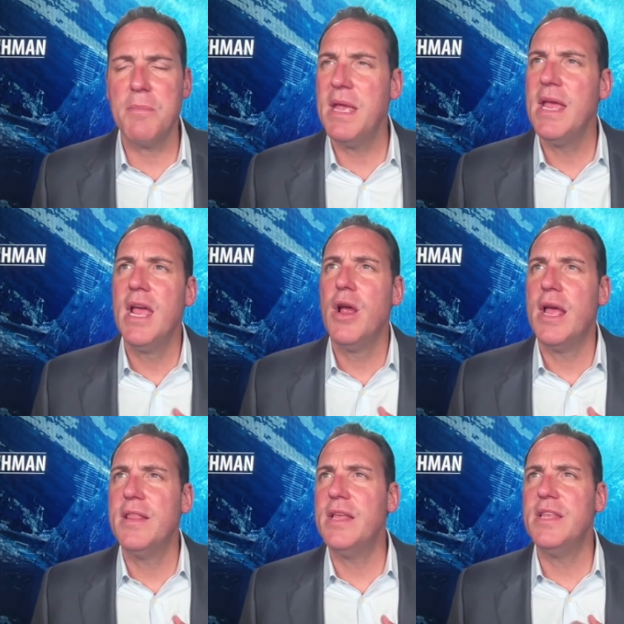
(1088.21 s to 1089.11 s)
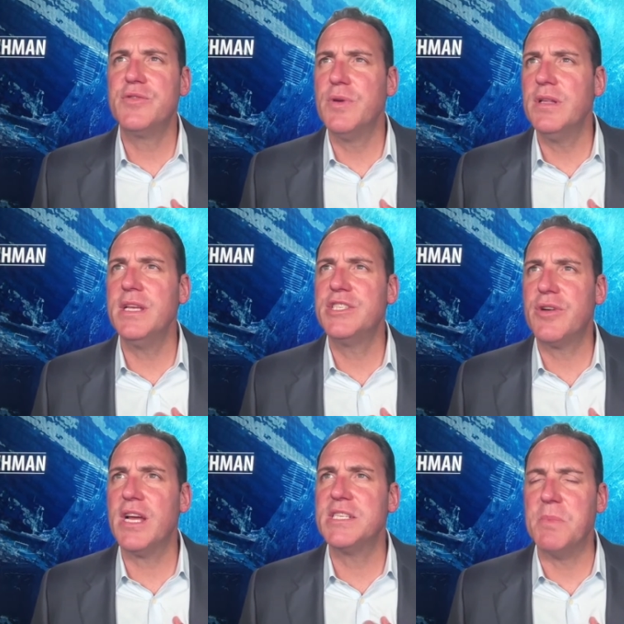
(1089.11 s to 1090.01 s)
I mean, this really
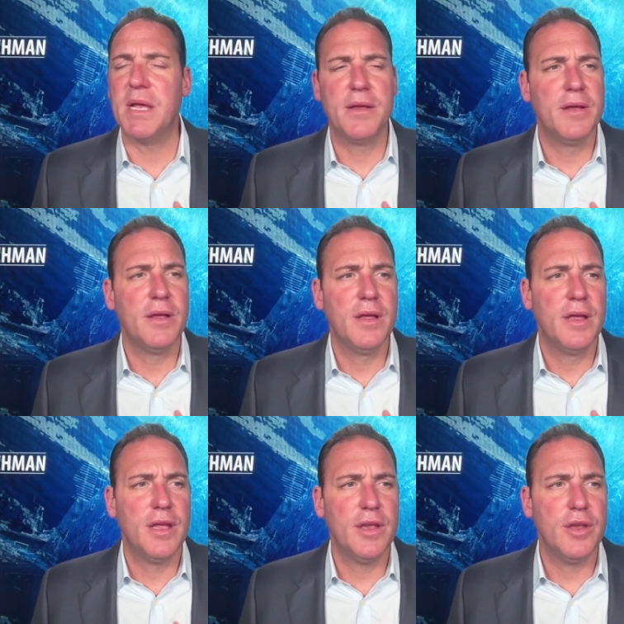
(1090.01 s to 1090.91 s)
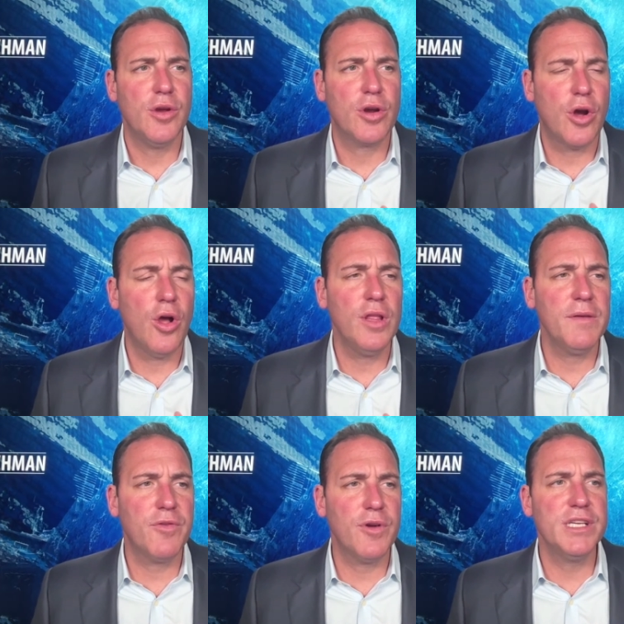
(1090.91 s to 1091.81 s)
strikes me. You're calling
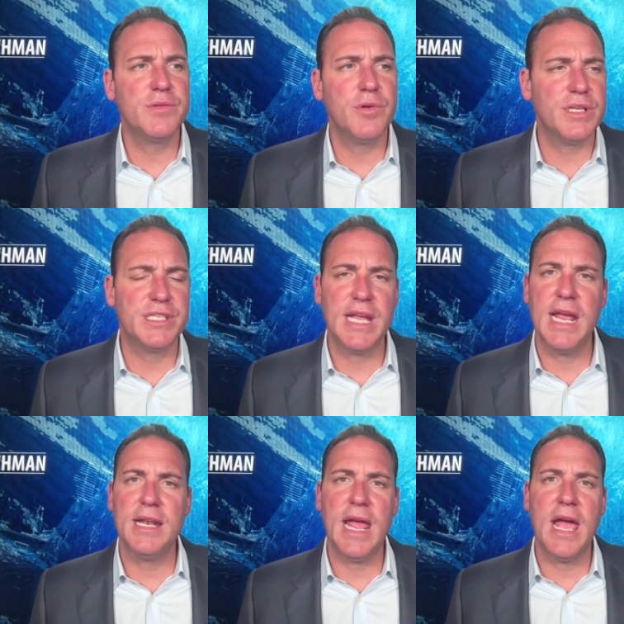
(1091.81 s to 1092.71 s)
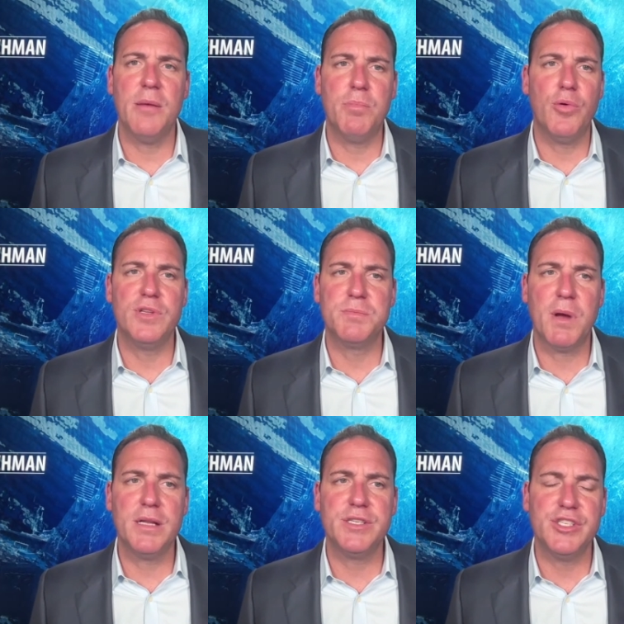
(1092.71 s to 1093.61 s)
for Israel to stand down and pull its
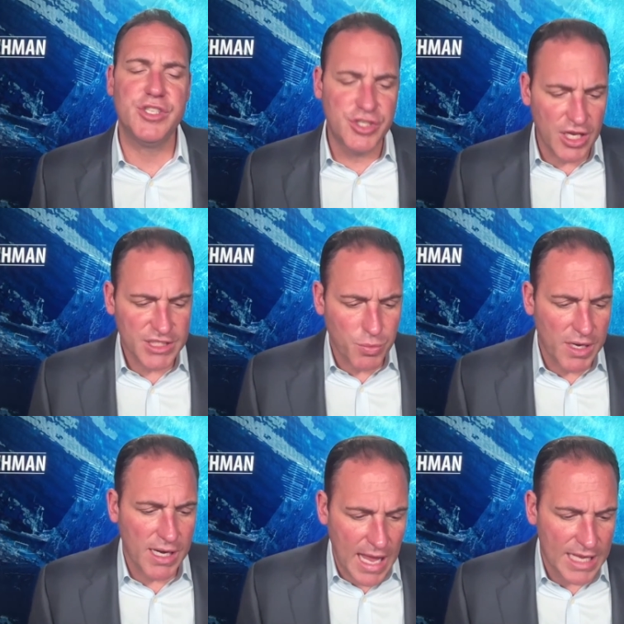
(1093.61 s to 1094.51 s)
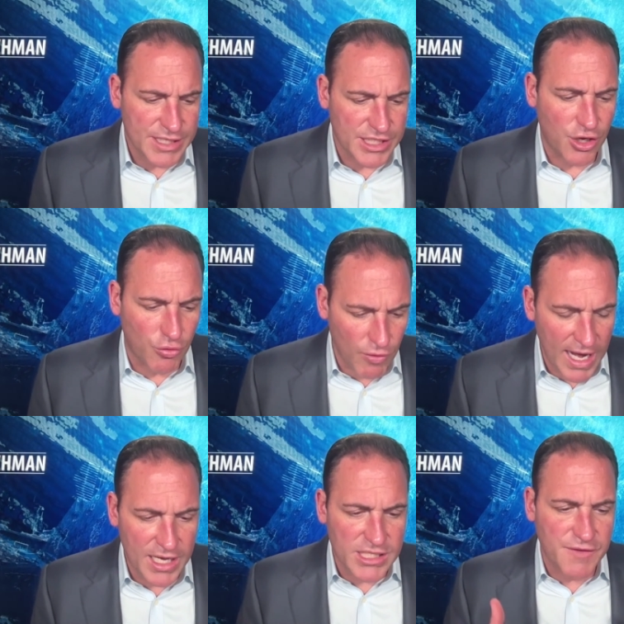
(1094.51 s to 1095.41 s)
punches just when it has its
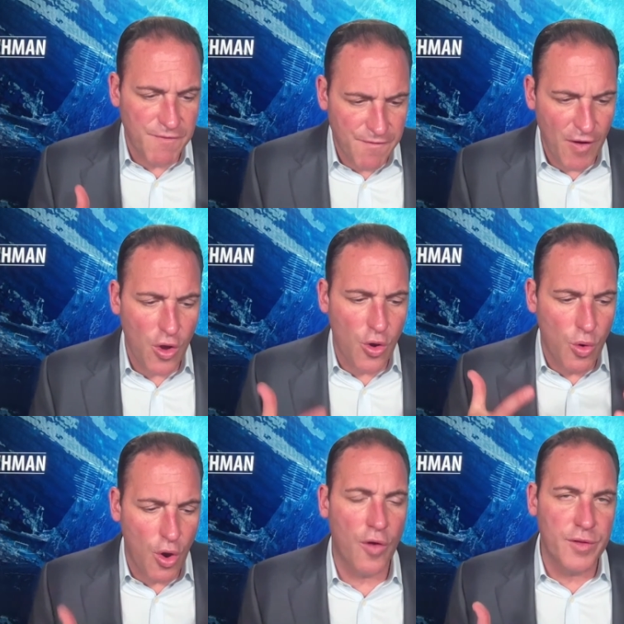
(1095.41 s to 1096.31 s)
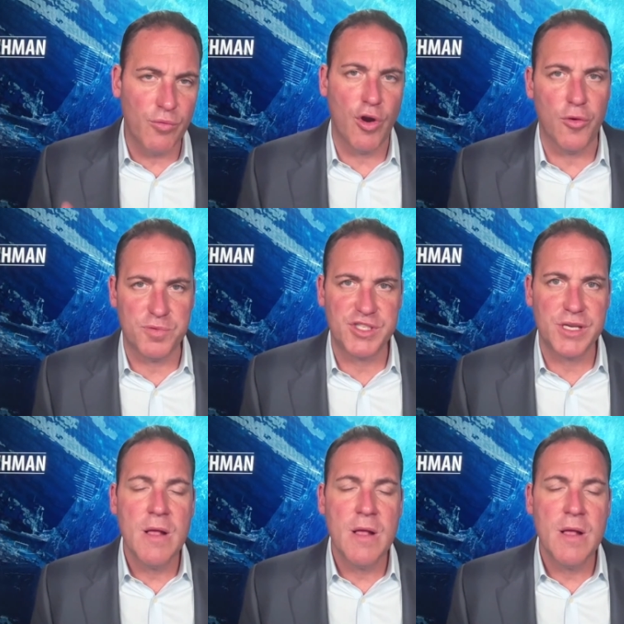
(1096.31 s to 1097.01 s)
greatest foe on the ropes.